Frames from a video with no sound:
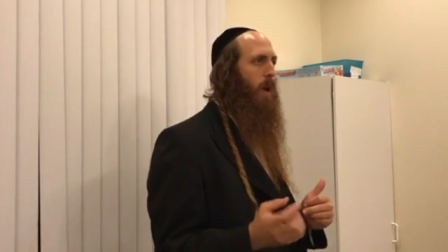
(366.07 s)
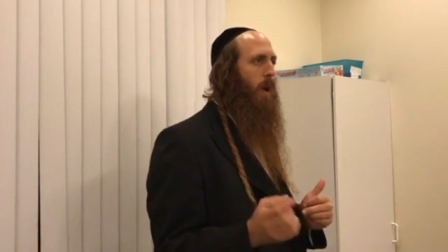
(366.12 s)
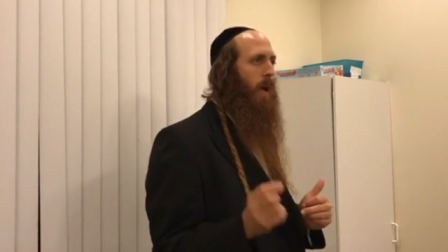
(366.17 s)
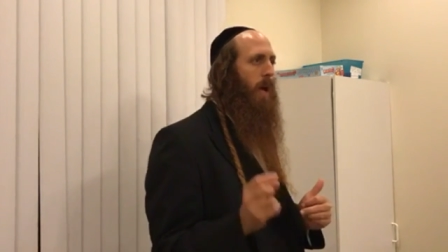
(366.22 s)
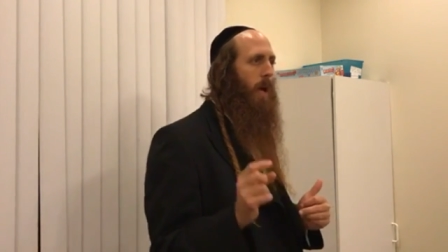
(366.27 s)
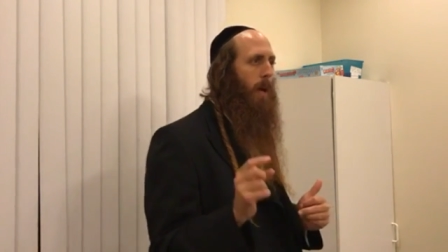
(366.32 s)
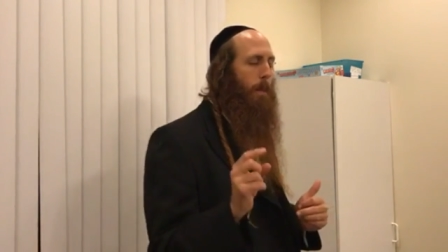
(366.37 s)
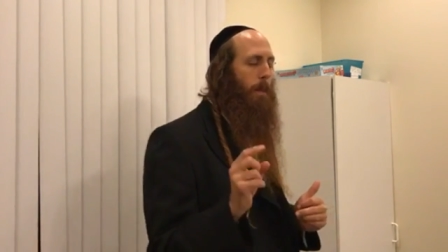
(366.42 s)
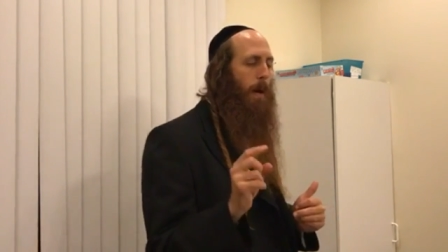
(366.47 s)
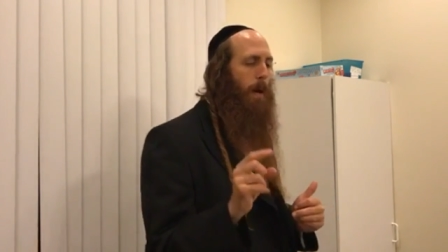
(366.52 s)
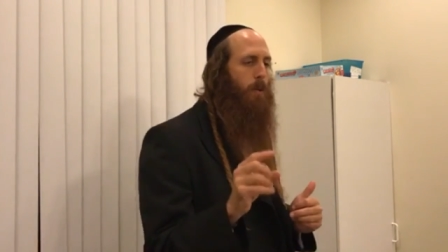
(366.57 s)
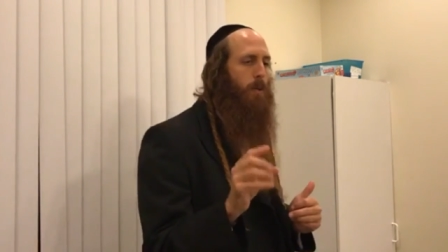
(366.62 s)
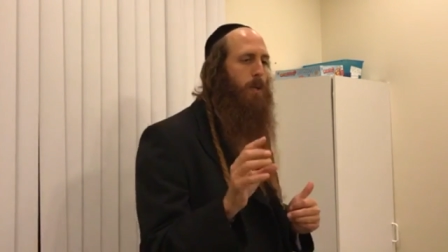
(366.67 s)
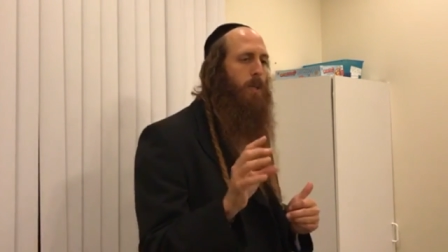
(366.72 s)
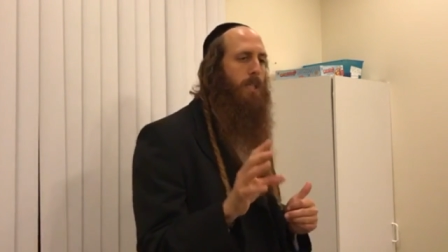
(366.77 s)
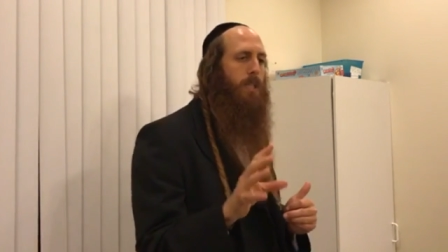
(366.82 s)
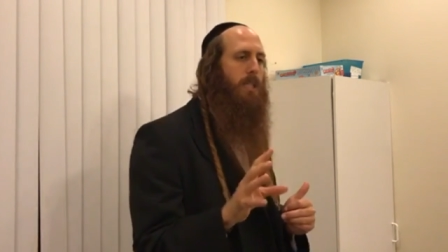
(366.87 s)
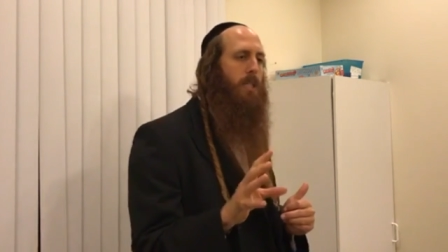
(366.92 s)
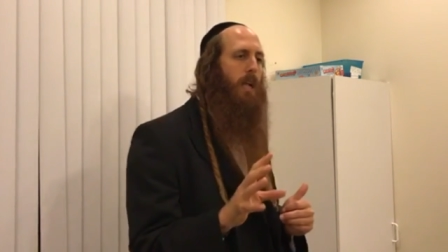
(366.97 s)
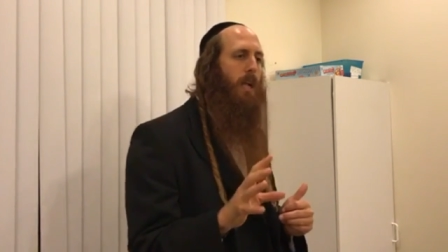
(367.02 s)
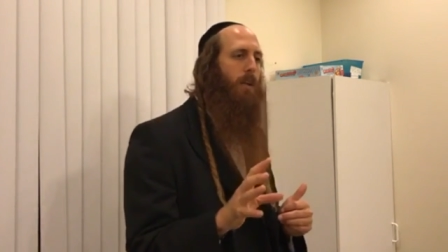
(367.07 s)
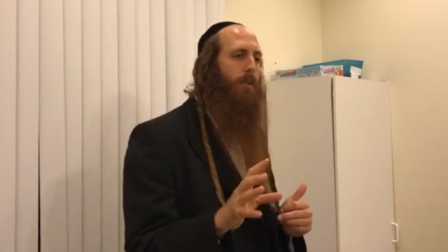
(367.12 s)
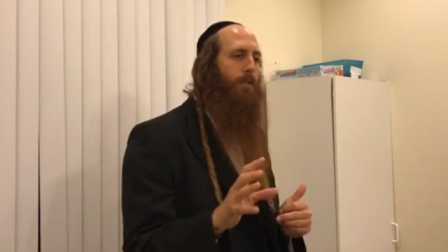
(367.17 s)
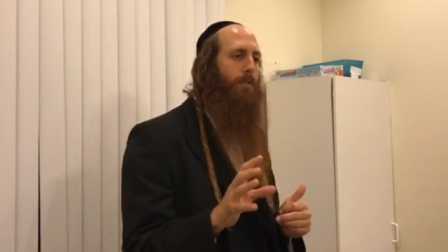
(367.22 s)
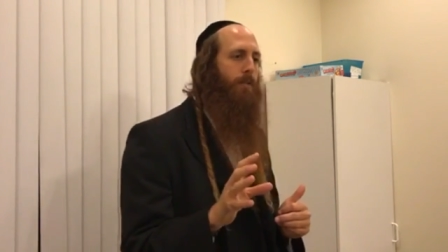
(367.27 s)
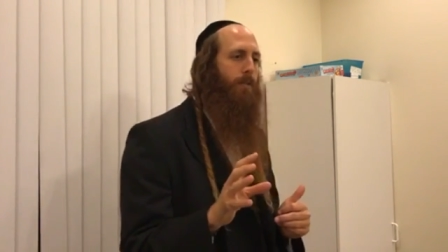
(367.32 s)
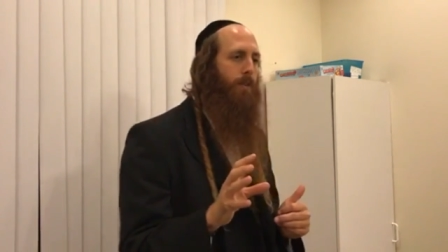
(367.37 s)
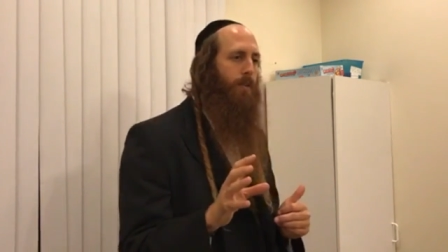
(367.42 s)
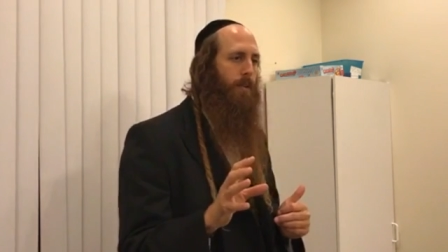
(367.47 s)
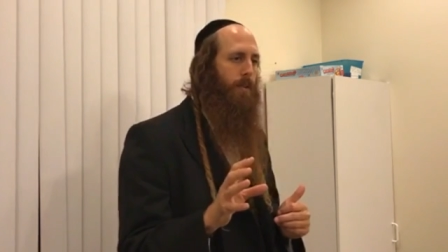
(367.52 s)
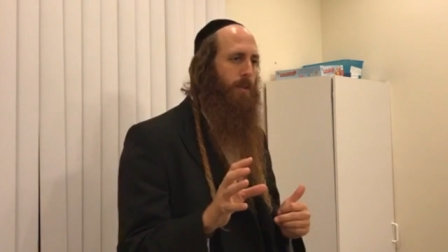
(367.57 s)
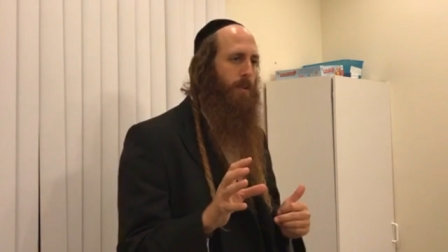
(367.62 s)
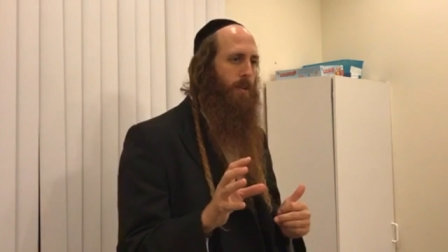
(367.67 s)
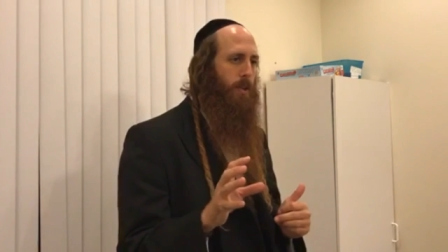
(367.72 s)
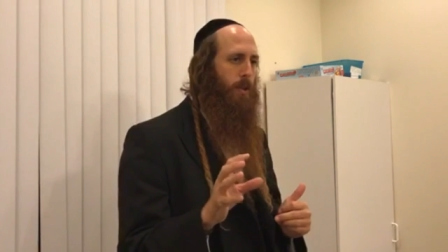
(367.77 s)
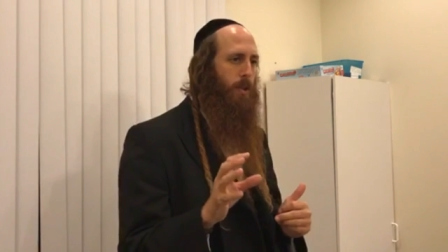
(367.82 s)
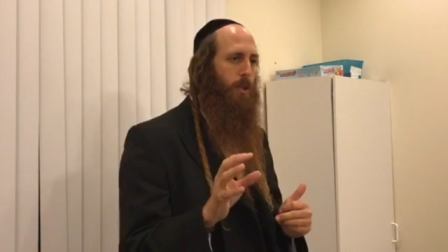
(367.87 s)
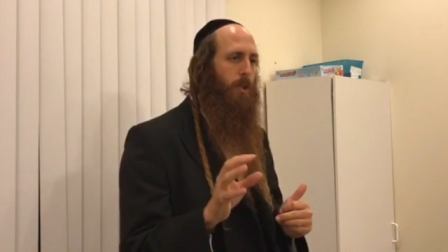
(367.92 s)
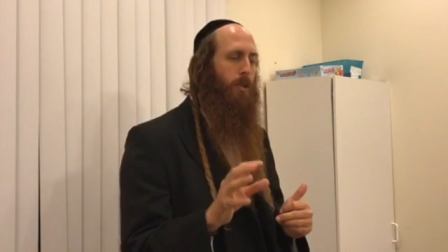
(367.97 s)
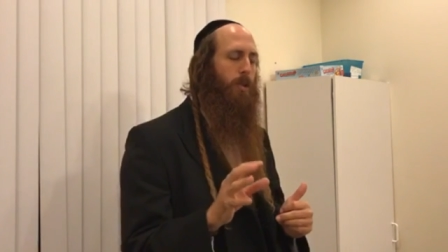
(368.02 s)
About yourself,
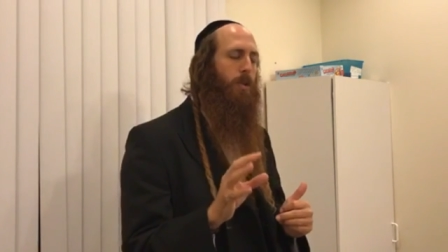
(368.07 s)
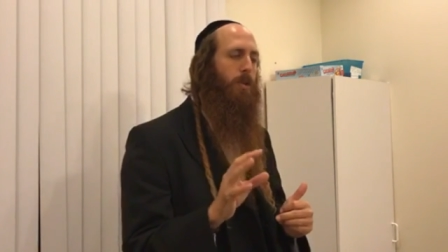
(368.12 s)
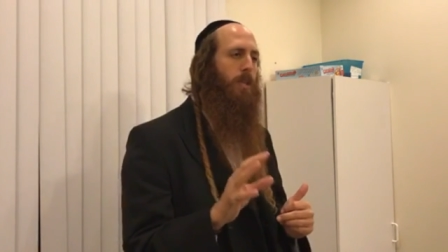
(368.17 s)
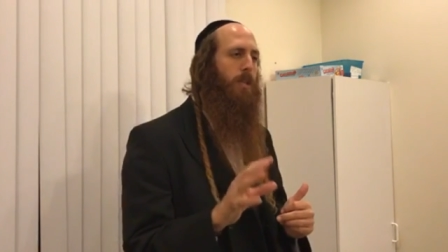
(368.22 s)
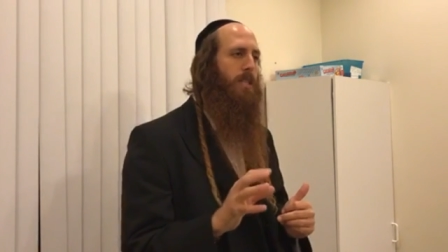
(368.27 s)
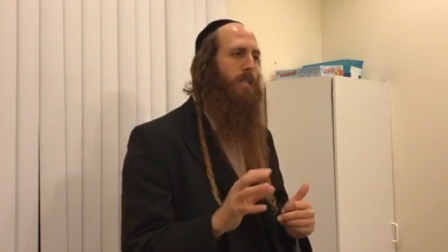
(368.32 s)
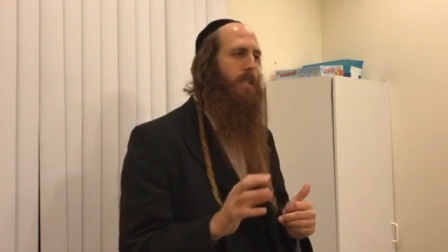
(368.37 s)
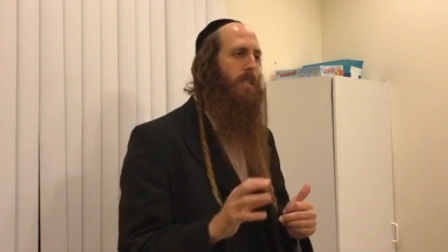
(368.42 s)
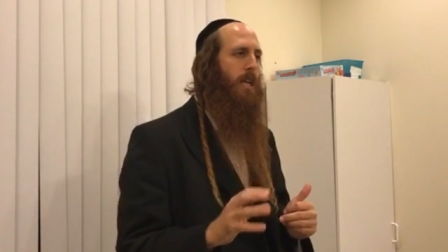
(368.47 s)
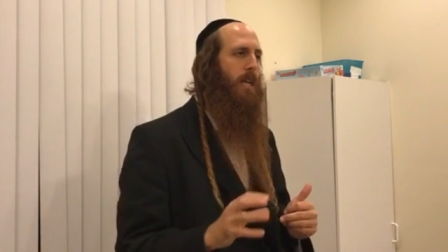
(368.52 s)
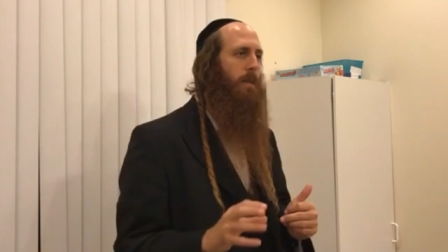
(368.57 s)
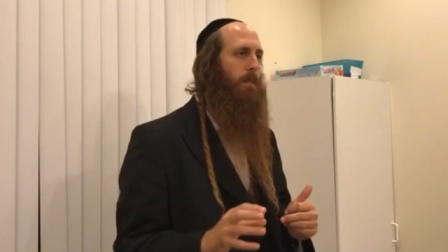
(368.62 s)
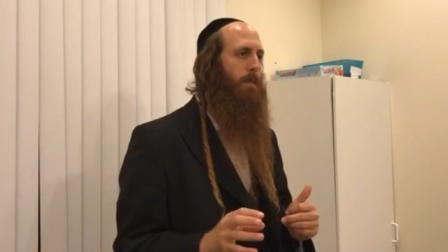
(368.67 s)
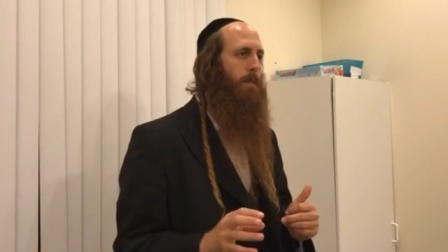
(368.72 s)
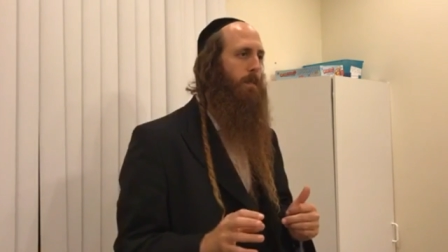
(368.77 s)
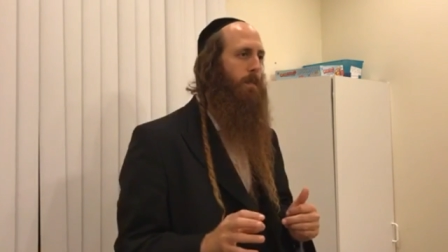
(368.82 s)
you should do the same.